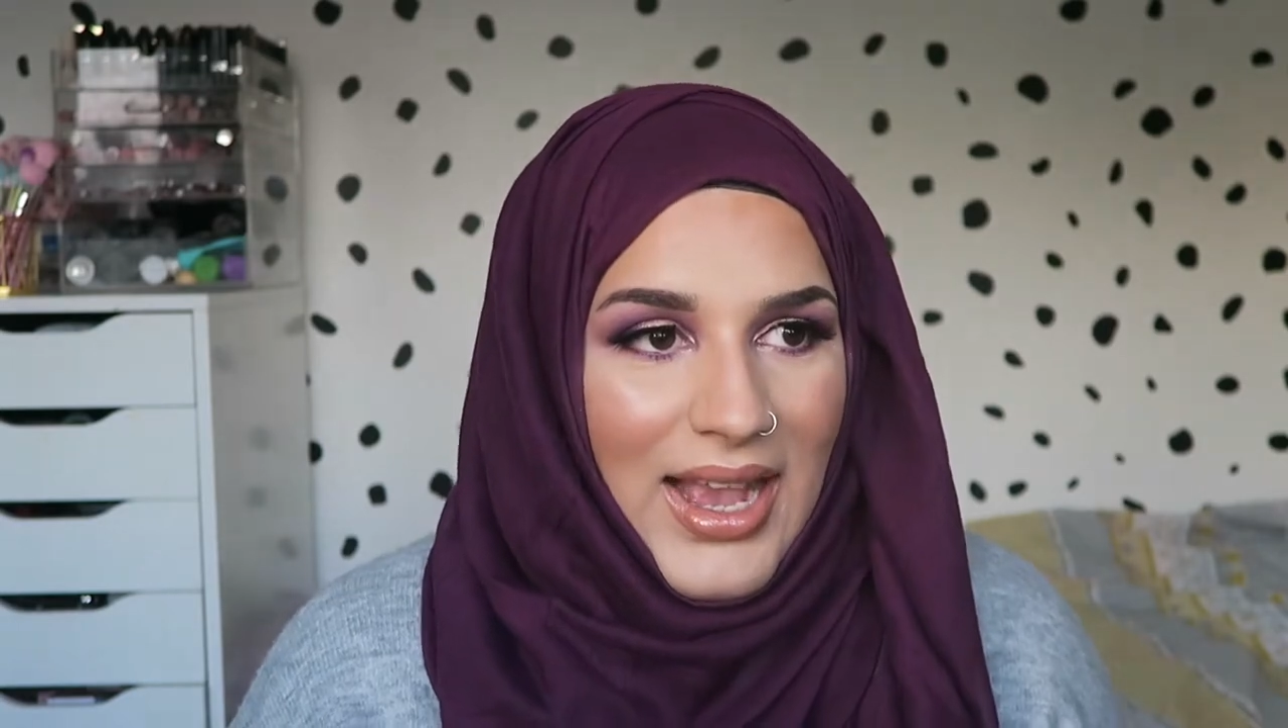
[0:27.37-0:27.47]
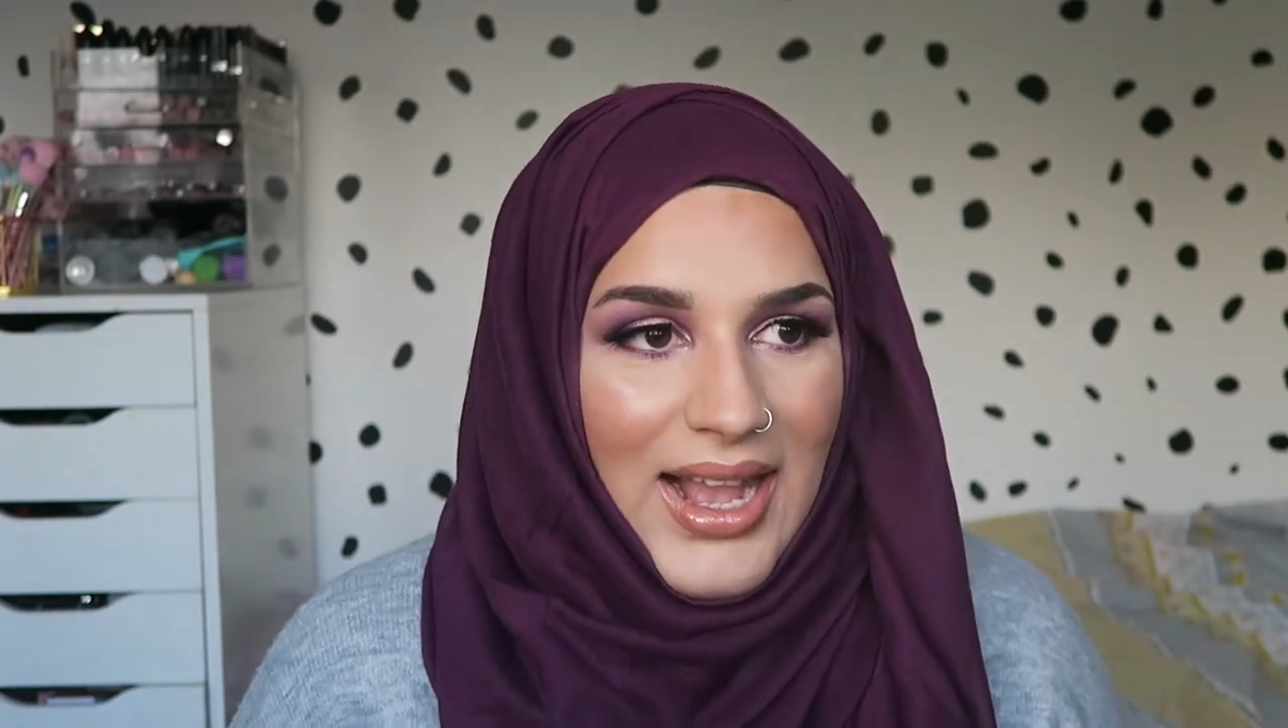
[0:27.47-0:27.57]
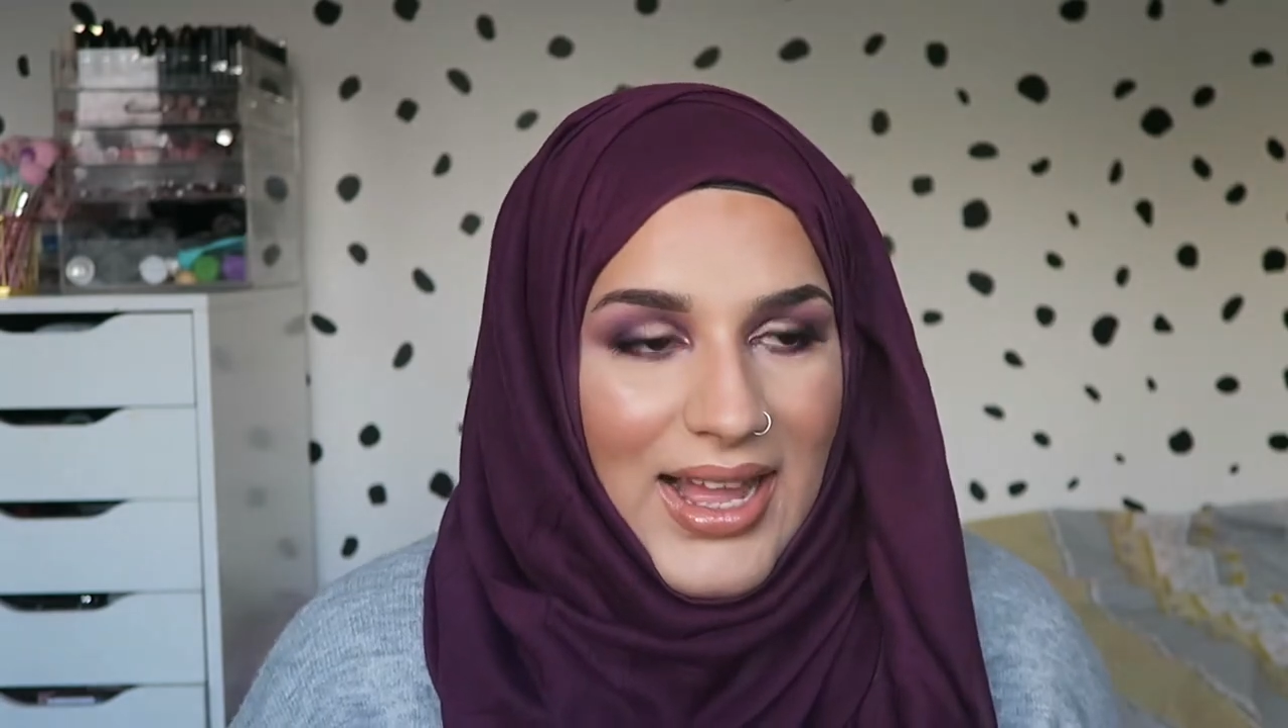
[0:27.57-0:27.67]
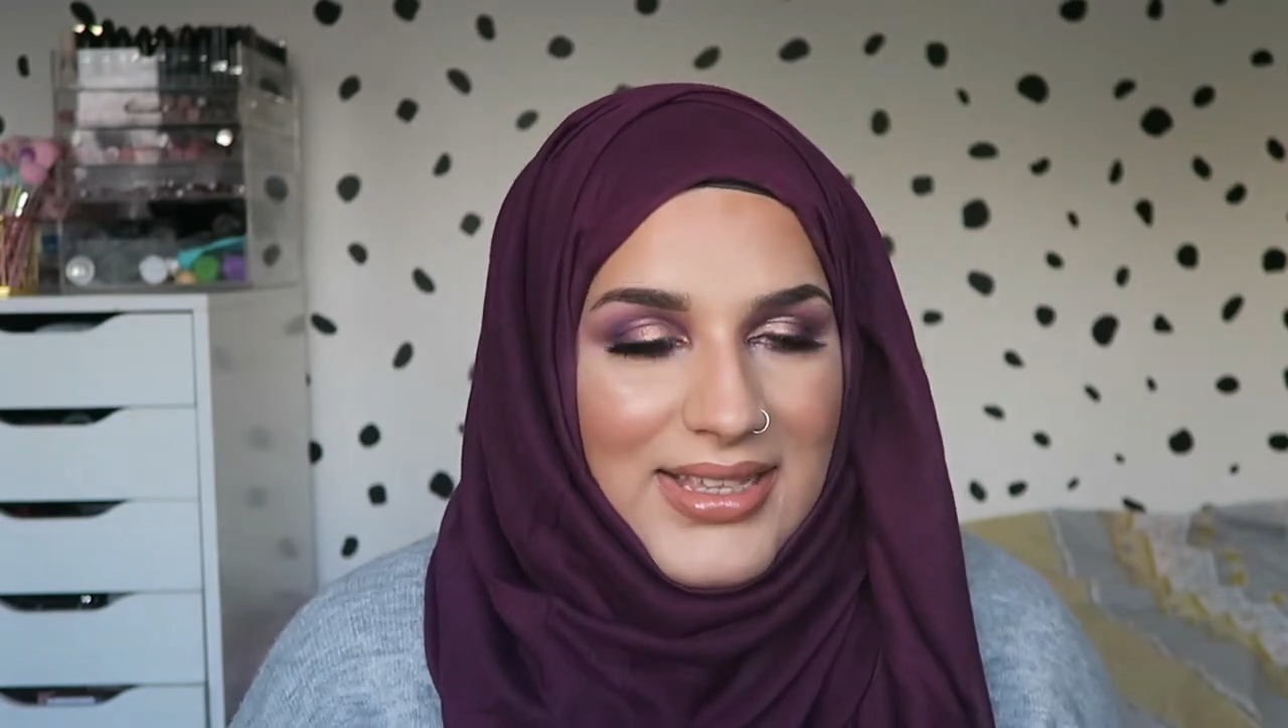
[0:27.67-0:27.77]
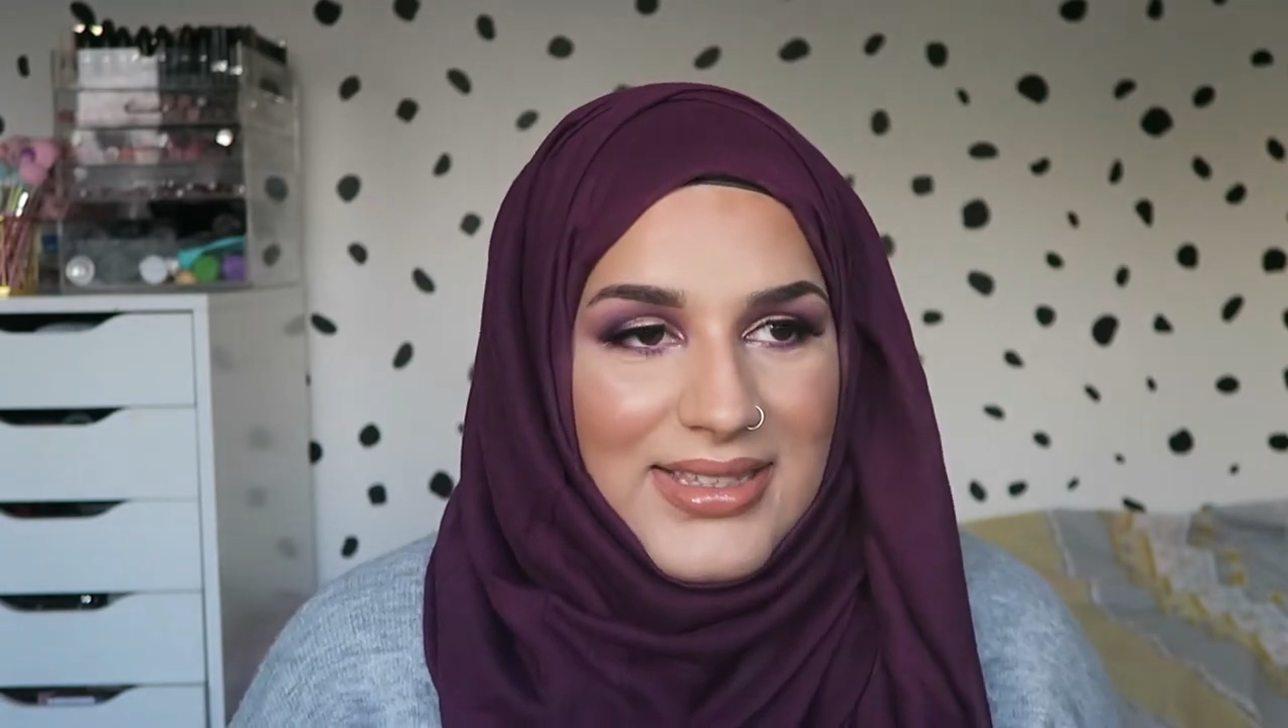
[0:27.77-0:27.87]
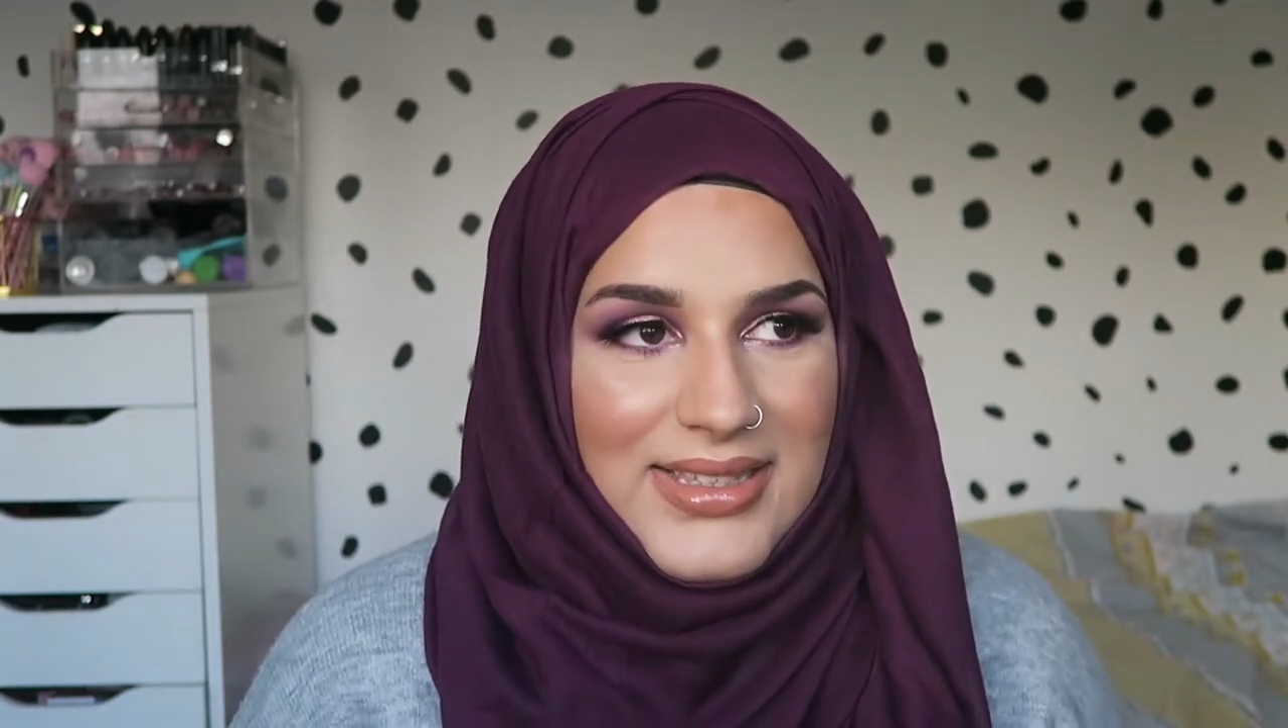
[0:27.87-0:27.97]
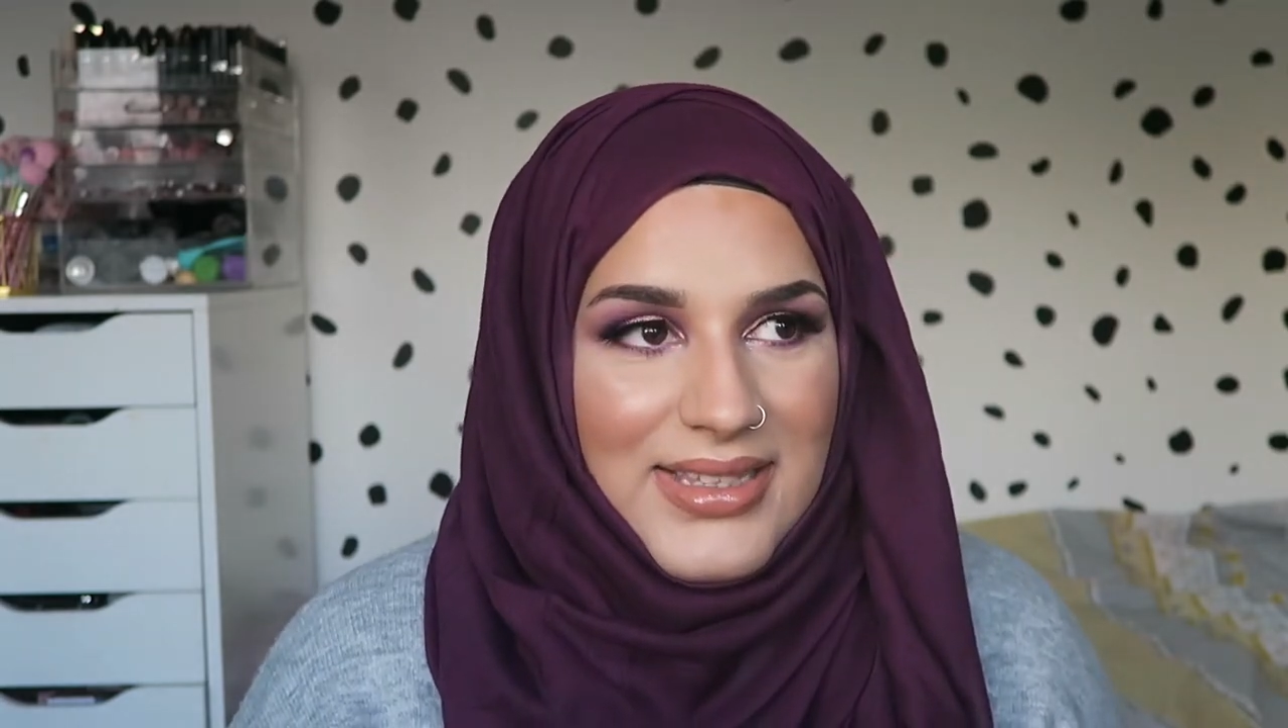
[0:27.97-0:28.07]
guys,